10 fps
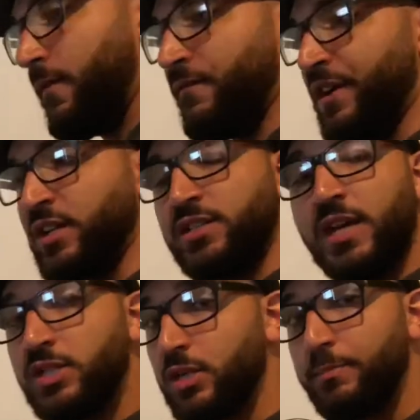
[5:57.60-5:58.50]

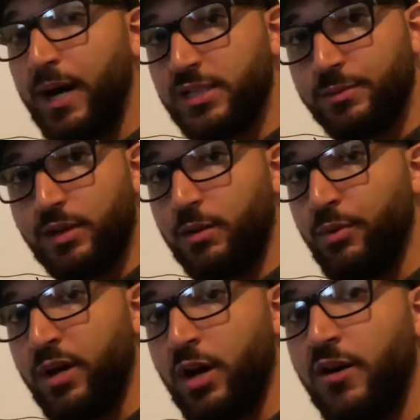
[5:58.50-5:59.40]
vegetation possibly going to
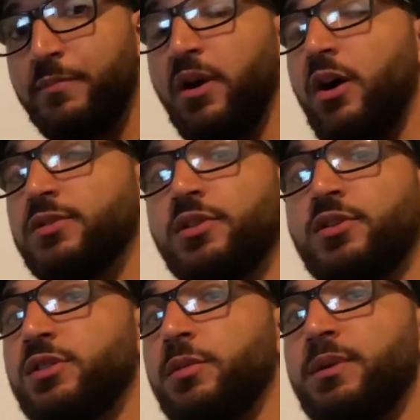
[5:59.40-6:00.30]
break off, but also
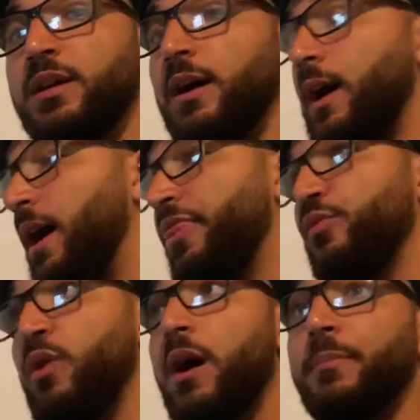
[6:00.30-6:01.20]
there's going to be a
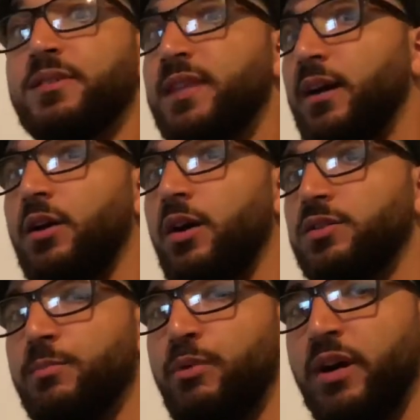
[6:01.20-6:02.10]
thrombus that could also
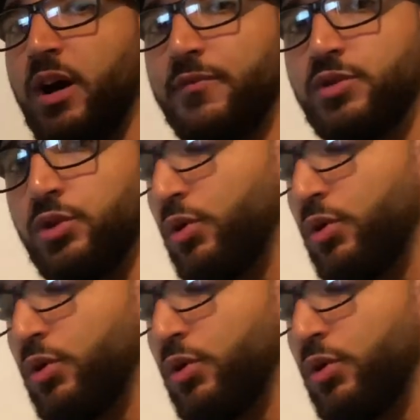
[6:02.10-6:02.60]
break off too.